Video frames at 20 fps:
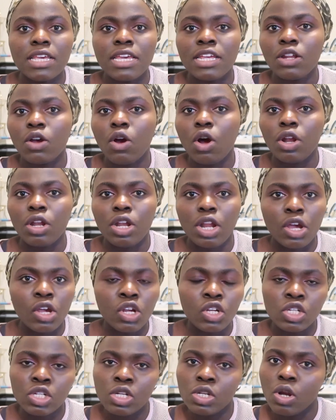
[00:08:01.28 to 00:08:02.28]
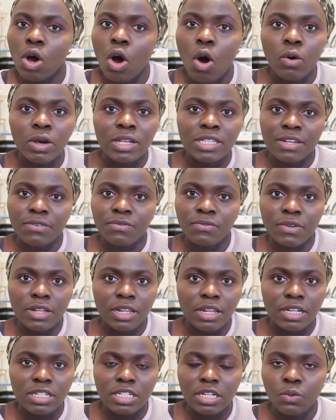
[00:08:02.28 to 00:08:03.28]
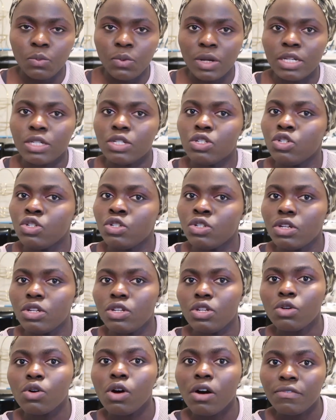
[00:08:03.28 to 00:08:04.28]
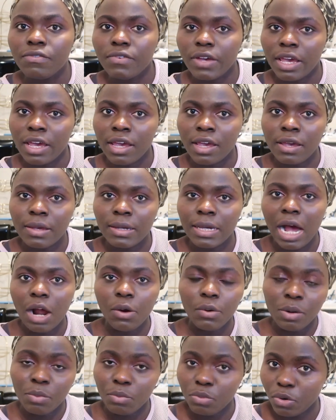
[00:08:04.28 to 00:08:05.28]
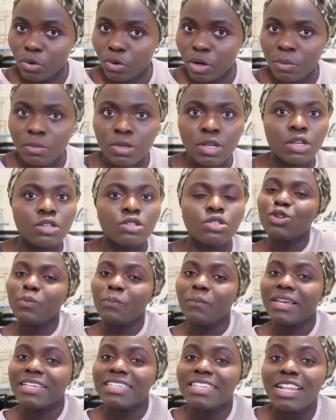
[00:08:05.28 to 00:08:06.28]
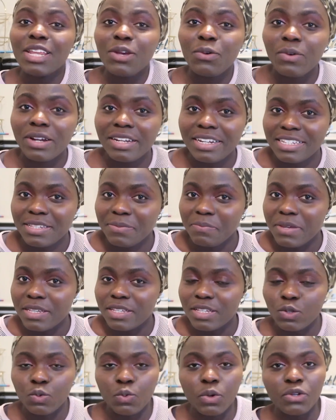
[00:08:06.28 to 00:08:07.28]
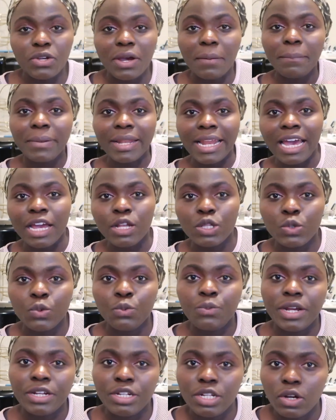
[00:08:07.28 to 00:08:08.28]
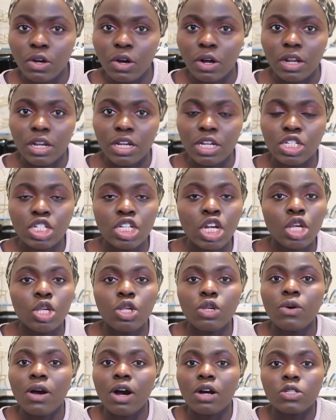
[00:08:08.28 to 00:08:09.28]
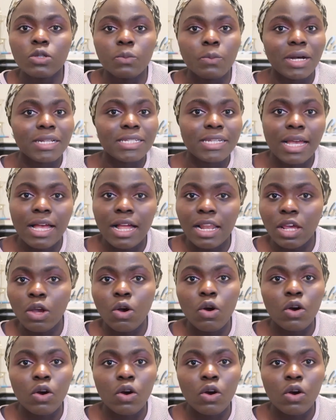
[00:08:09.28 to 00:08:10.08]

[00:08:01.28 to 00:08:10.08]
in connection or it's affiliated with U, U of A RN program. So basically what this means is when you apply to Red Deer College, you are automatically